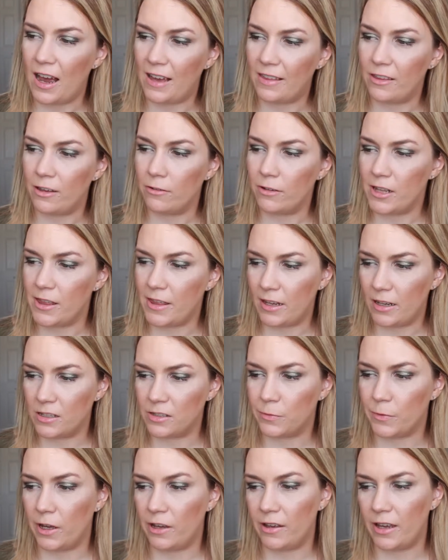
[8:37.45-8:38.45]
the only thing
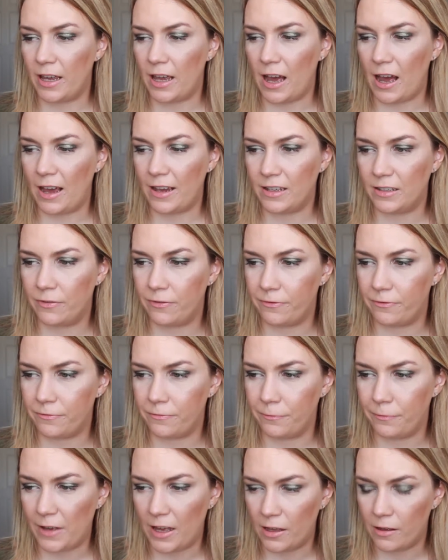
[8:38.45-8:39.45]
is, well, I
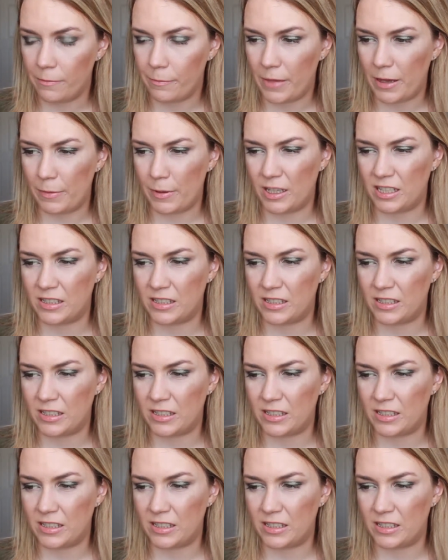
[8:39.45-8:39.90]
felt maybe